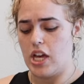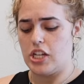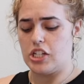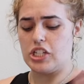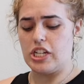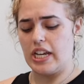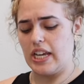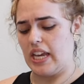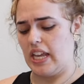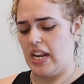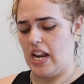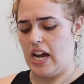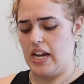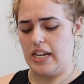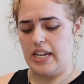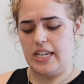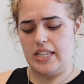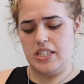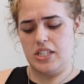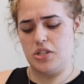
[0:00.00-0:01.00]
chicken
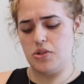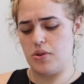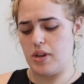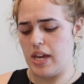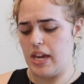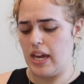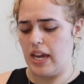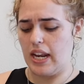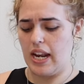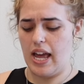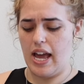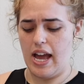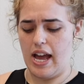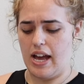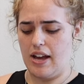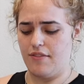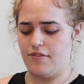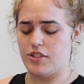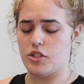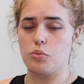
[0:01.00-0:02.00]
nuggets, you can't
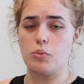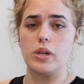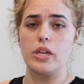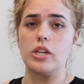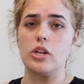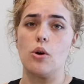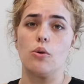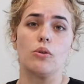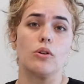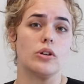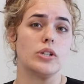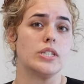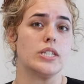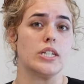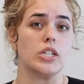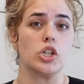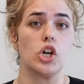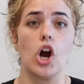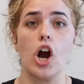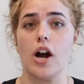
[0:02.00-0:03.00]
have sweet yogurts
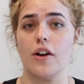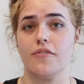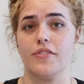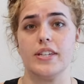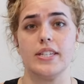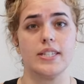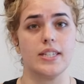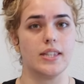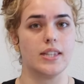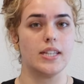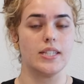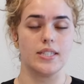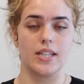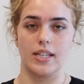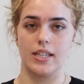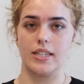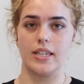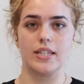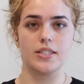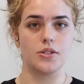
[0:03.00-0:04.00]
and coffees and things
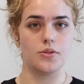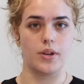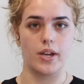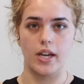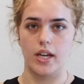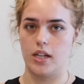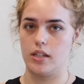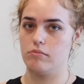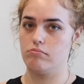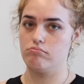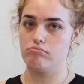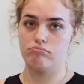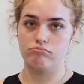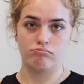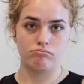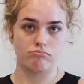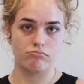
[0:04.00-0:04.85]
like, yes you can.